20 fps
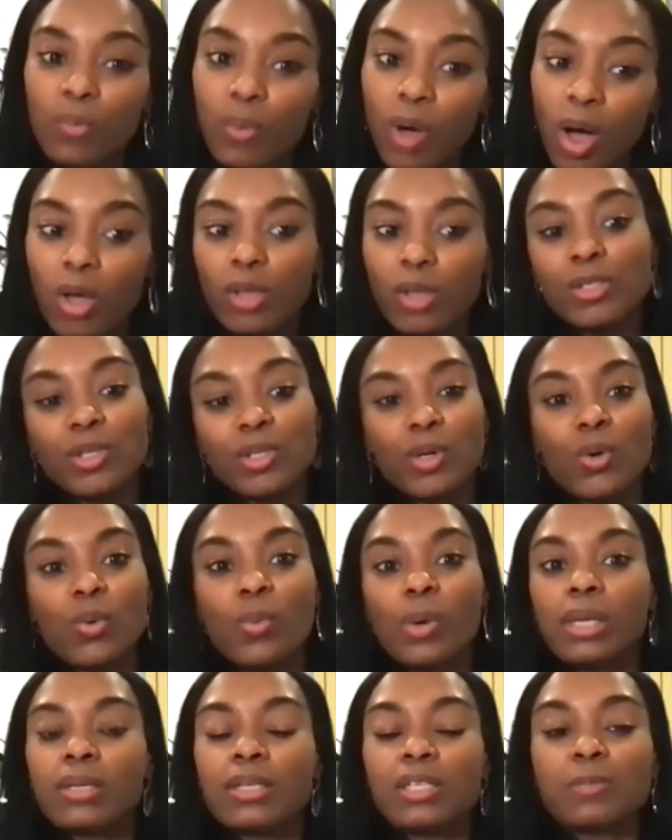also
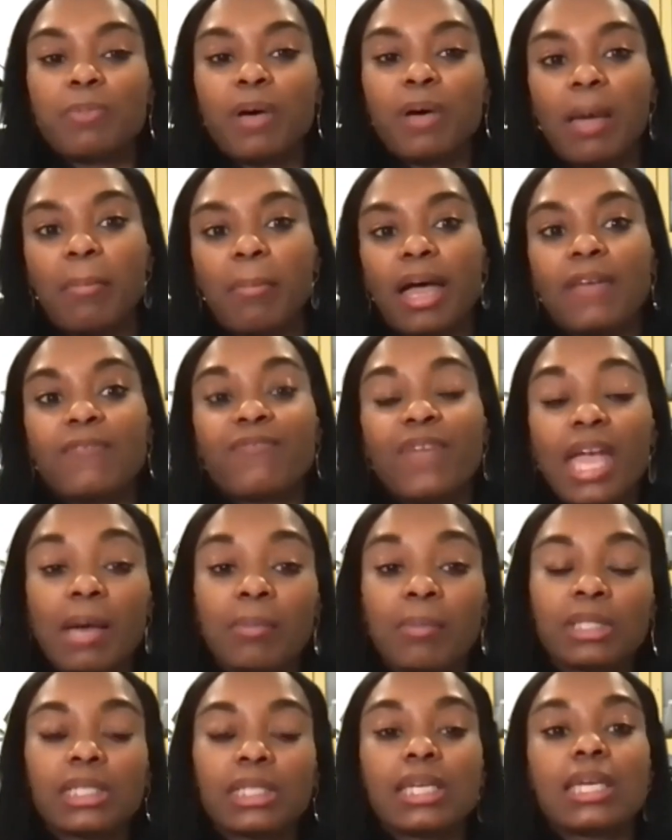witnessed by my
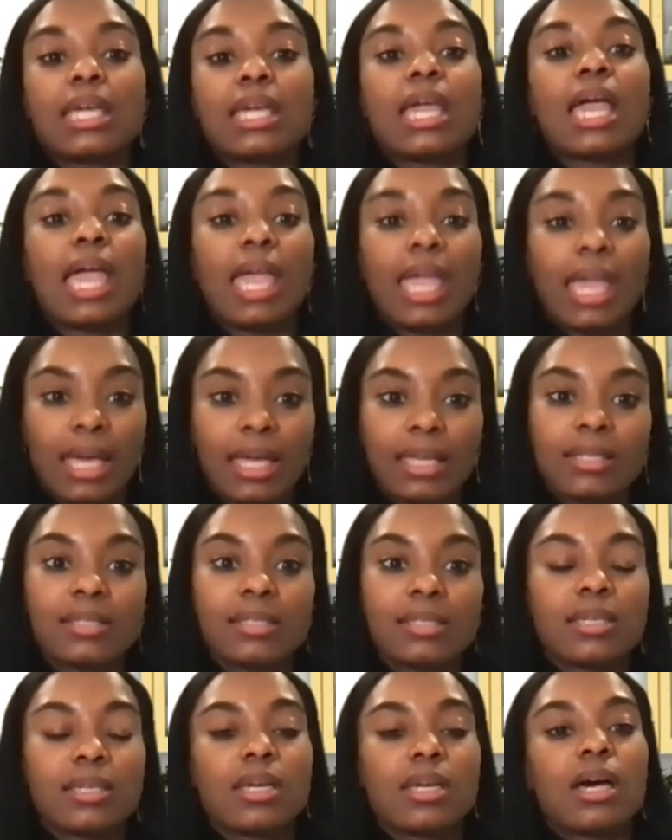family
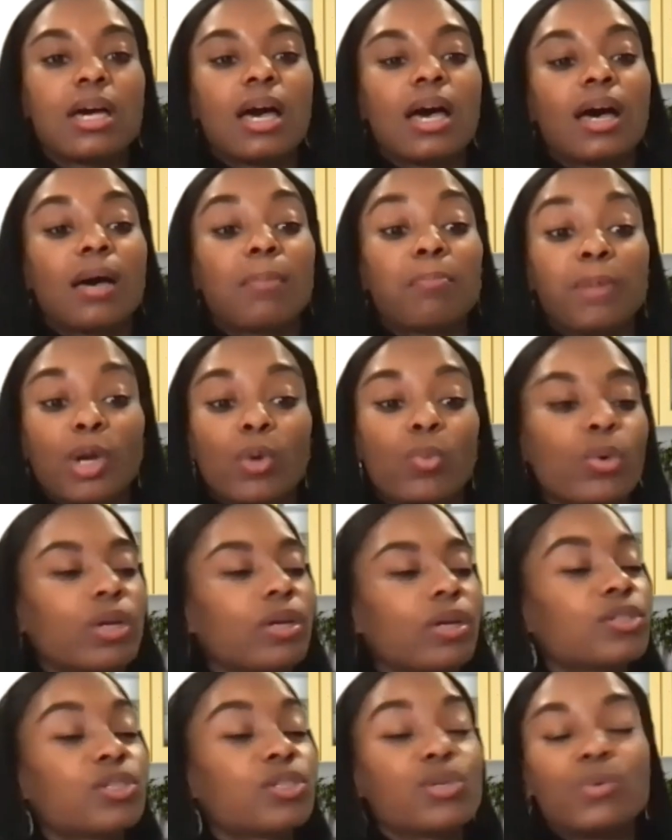and um, Mayor
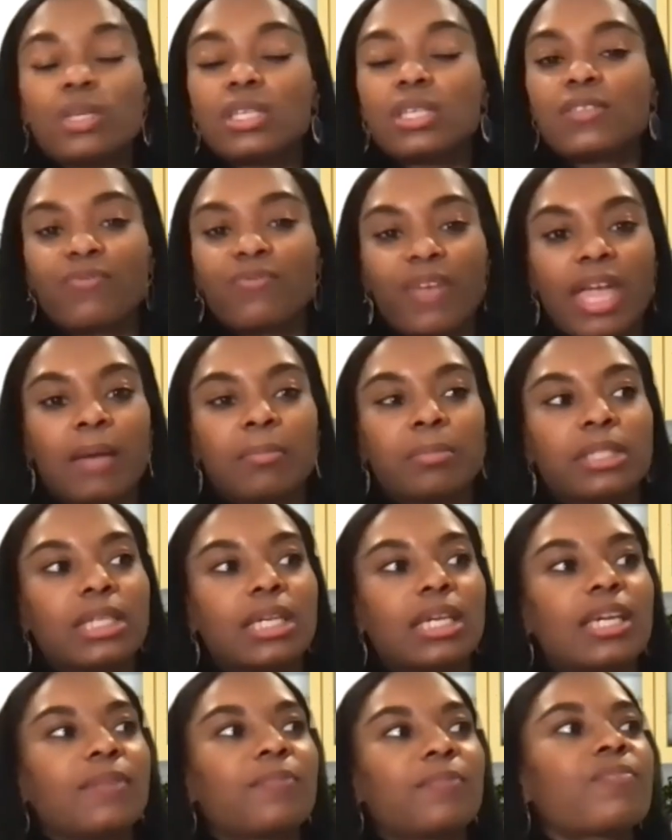Woodard to his
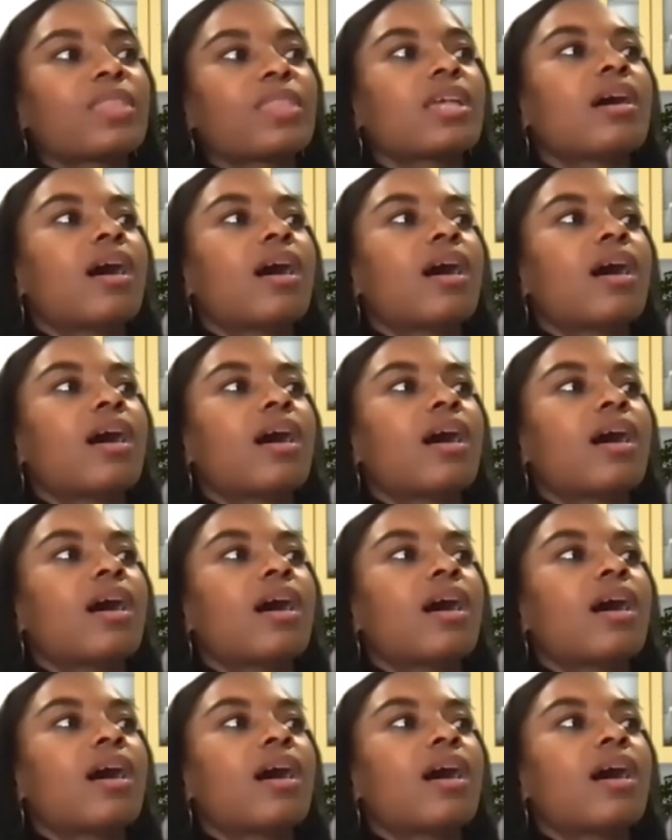family.